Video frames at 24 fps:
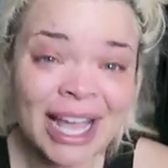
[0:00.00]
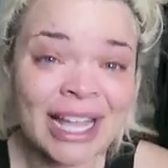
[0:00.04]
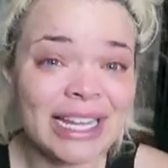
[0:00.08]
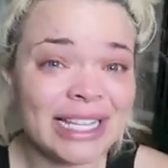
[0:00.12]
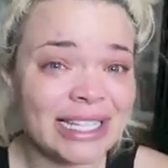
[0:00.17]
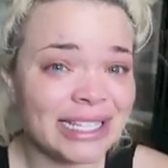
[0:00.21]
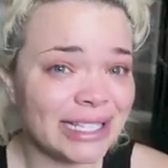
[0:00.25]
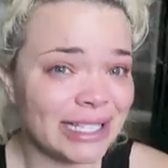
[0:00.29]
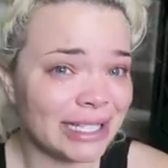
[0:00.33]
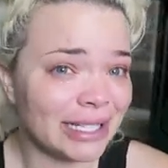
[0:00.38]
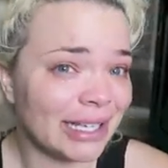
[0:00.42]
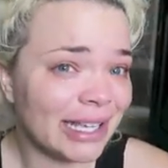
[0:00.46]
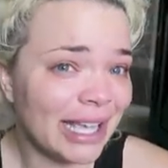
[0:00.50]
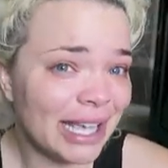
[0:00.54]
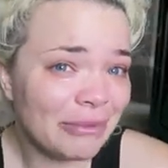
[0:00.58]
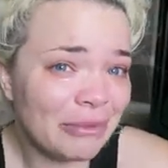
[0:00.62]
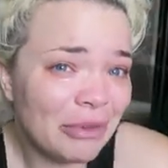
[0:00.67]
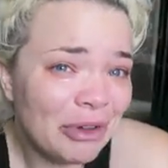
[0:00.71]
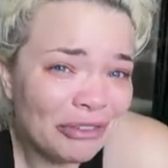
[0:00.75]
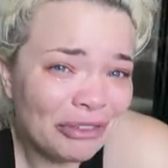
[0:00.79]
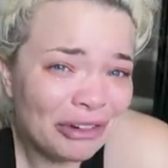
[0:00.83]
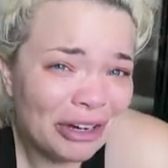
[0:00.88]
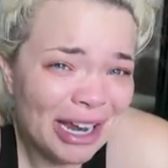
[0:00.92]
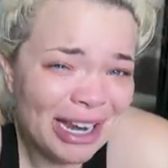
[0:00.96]
He still came
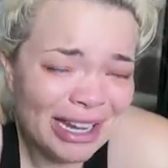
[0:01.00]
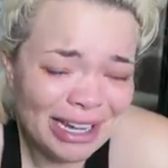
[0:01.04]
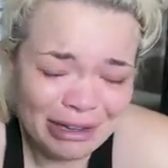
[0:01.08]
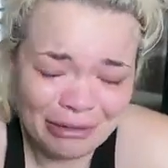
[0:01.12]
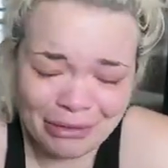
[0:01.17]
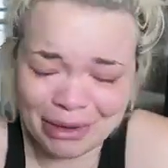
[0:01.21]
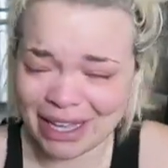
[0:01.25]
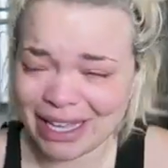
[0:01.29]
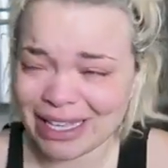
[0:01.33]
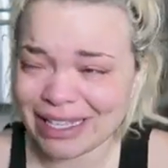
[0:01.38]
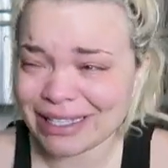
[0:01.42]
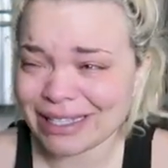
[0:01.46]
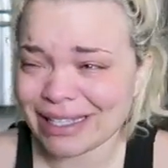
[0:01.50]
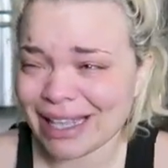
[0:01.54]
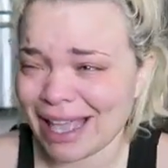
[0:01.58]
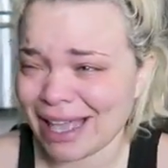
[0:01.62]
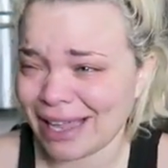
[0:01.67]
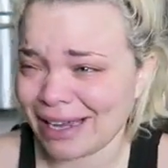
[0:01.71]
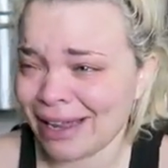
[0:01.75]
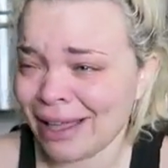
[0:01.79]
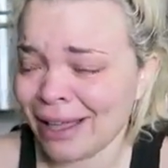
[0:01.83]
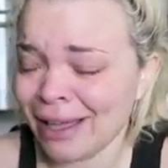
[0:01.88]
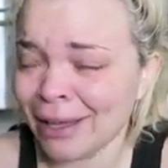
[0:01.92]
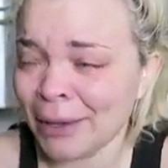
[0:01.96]
over anyways
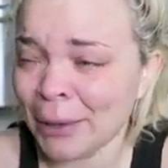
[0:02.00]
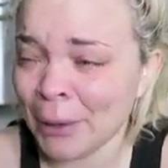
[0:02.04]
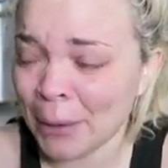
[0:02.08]
and